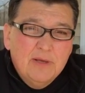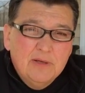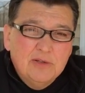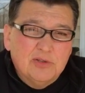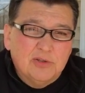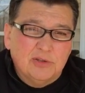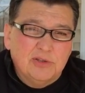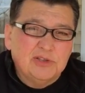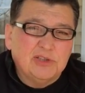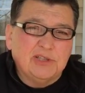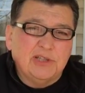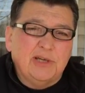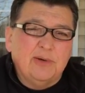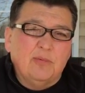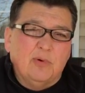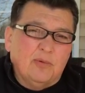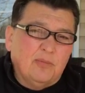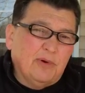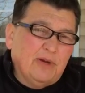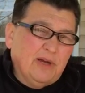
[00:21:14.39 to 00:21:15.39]
So you see,
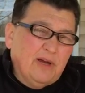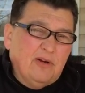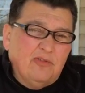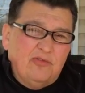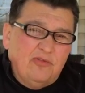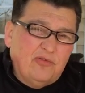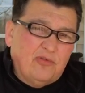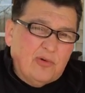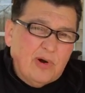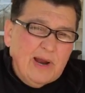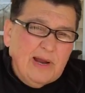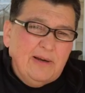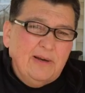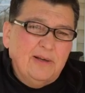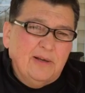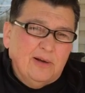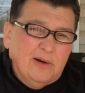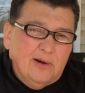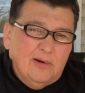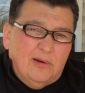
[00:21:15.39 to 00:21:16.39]
when we have fret
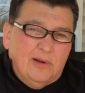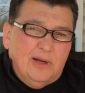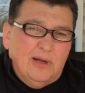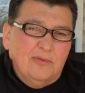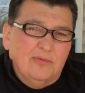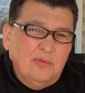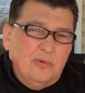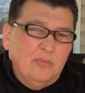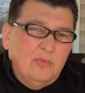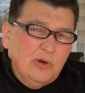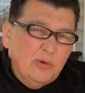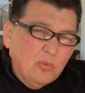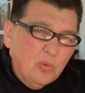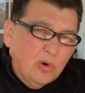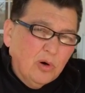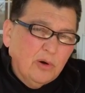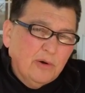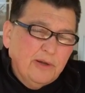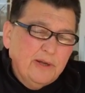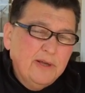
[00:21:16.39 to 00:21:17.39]
in our life, when we
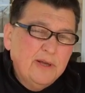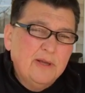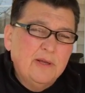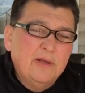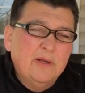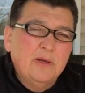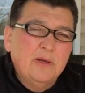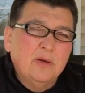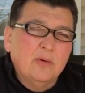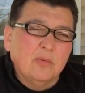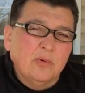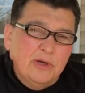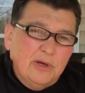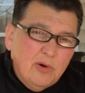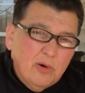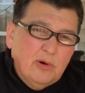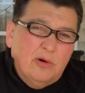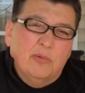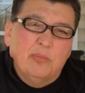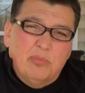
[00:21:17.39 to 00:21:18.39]
worry, we
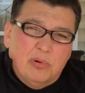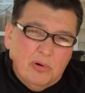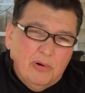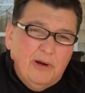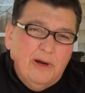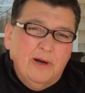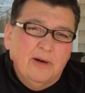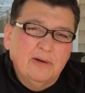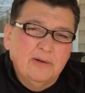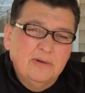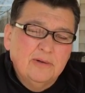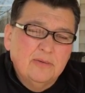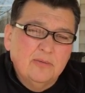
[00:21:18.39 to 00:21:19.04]
go to prayer.